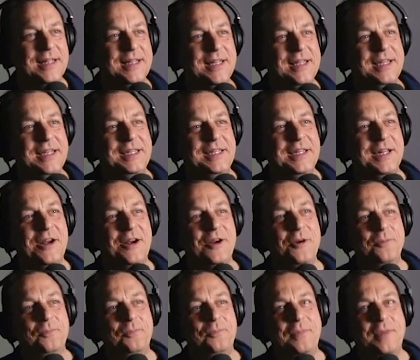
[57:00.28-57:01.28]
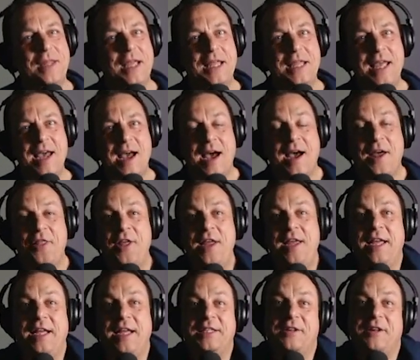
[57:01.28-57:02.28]
So yeah, I think
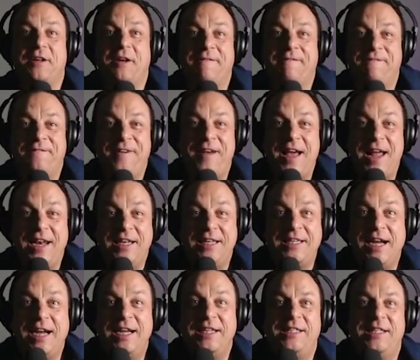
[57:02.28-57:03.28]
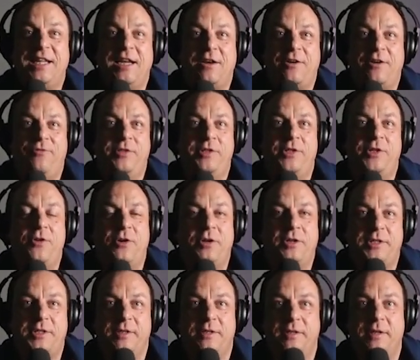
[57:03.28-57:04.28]
it's a fantastic
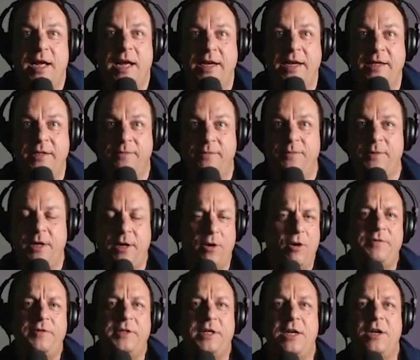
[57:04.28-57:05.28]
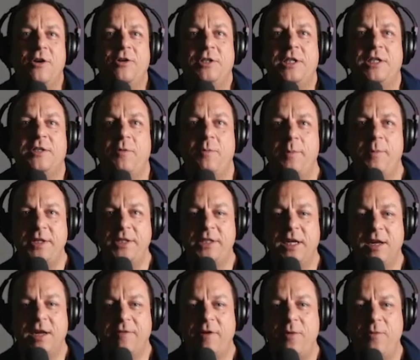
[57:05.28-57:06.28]
resource, and you know, obviously not just for music.
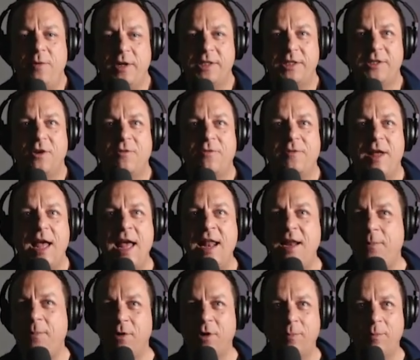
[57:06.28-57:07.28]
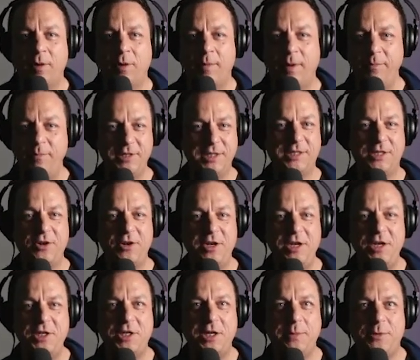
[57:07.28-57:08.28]
If I want to solve any problem, I'm just on
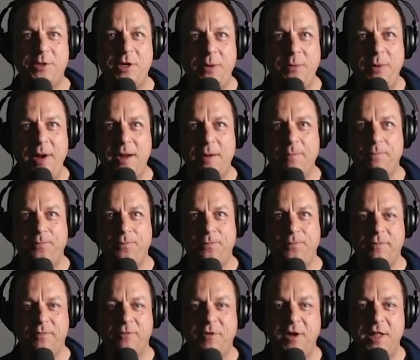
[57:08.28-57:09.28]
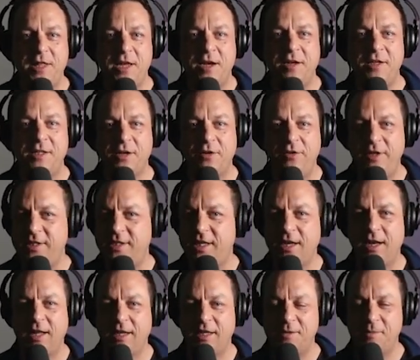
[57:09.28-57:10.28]
YouTube straight away, find the answer
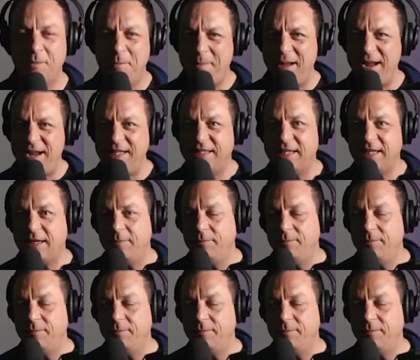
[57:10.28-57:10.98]
instantly. It's amazing.